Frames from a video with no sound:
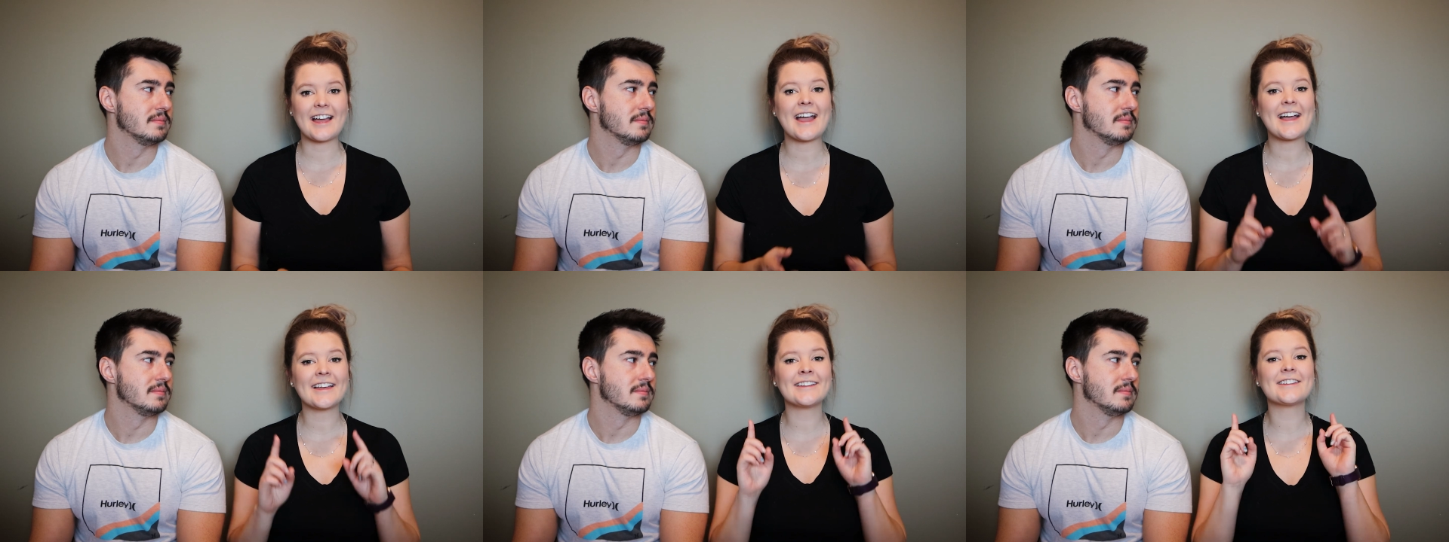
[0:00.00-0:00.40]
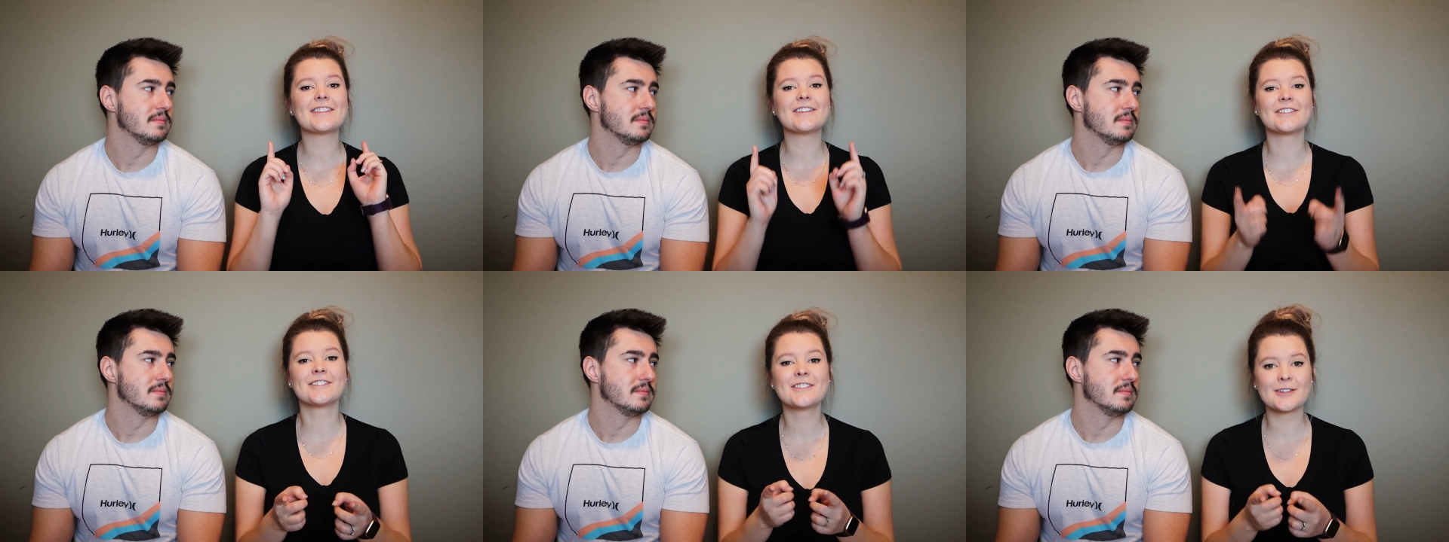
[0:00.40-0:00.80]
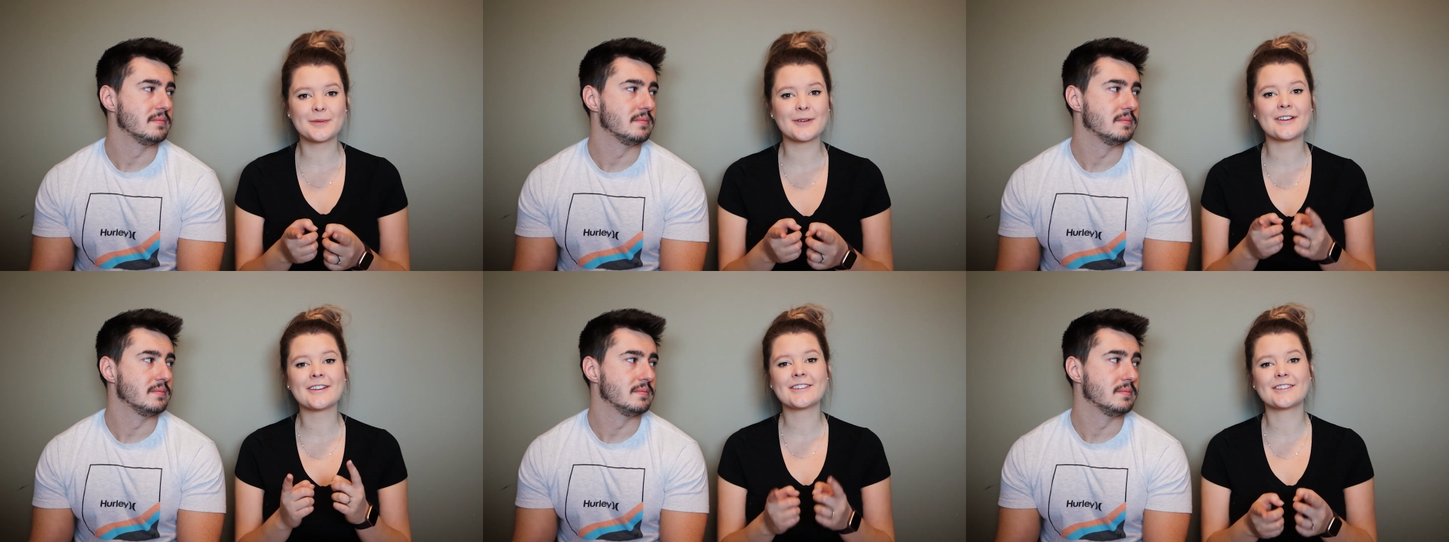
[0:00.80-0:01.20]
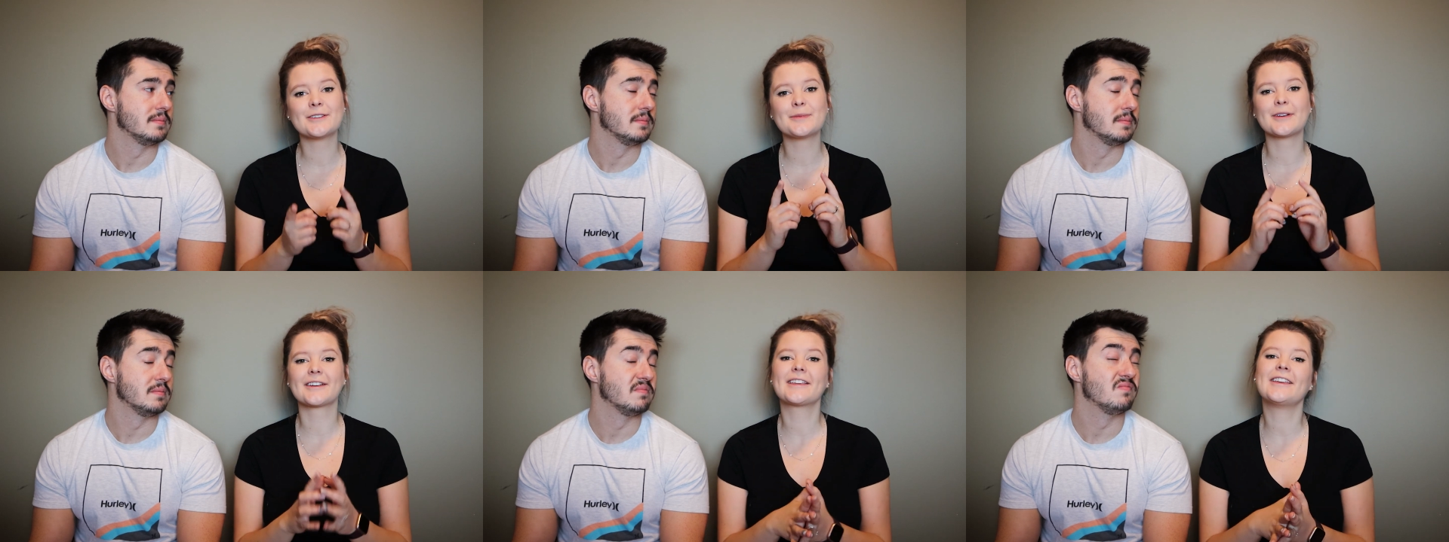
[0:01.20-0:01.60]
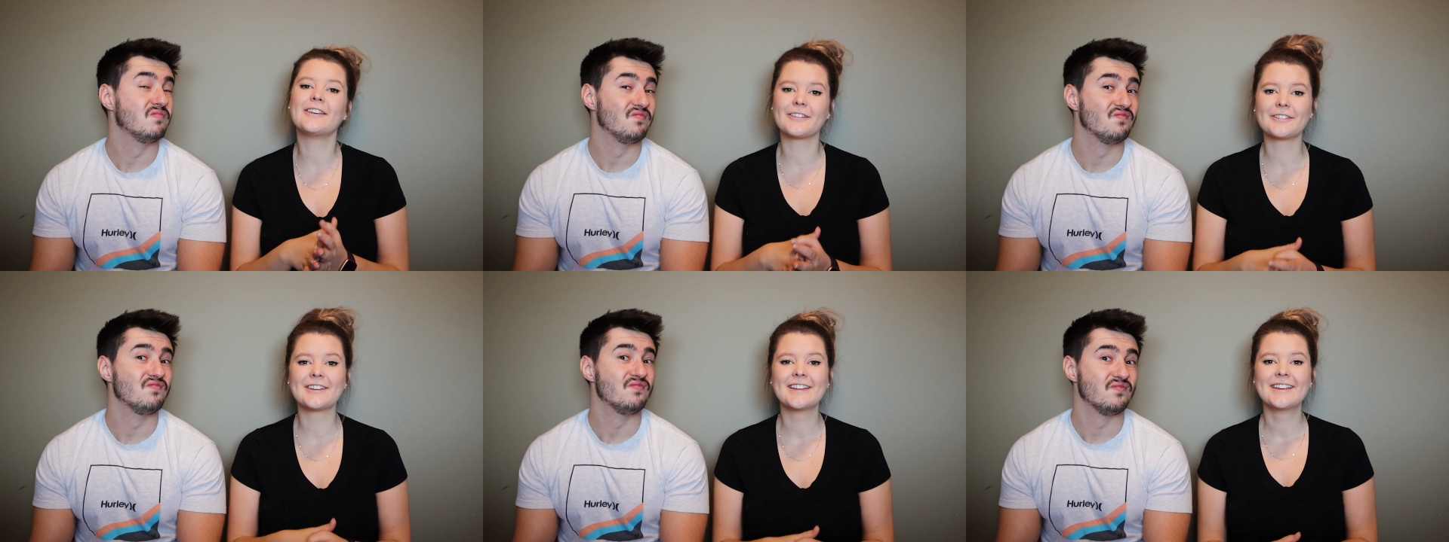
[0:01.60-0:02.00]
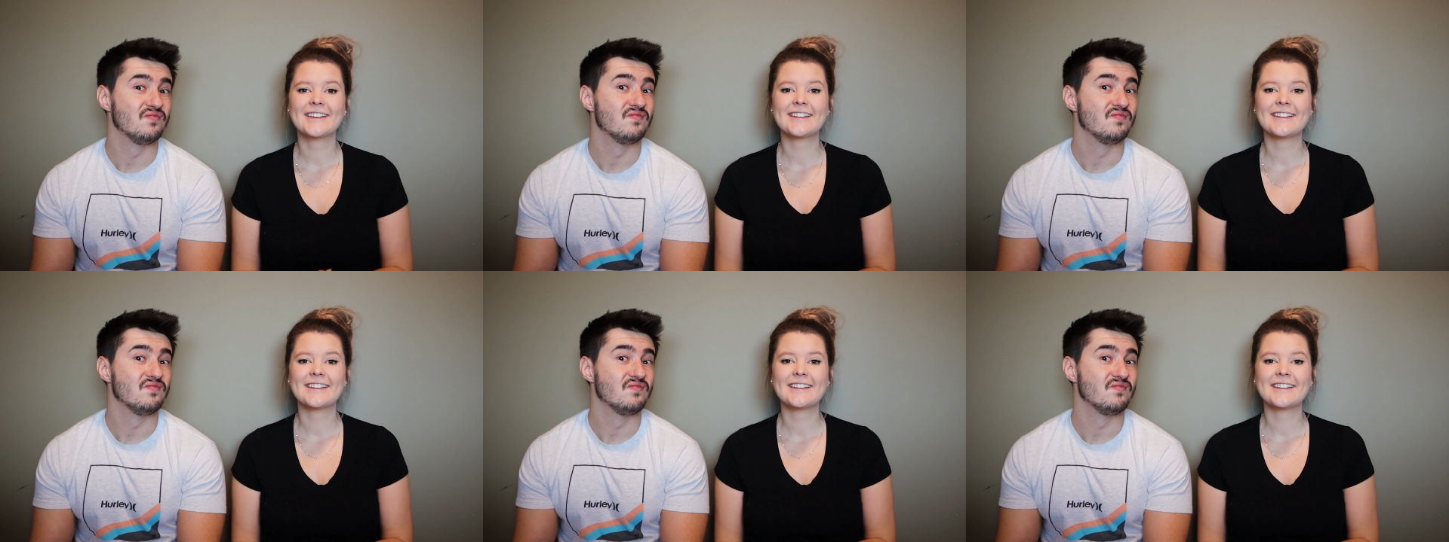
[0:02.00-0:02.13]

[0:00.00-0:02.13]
Speaker 1: and they're super, super cute.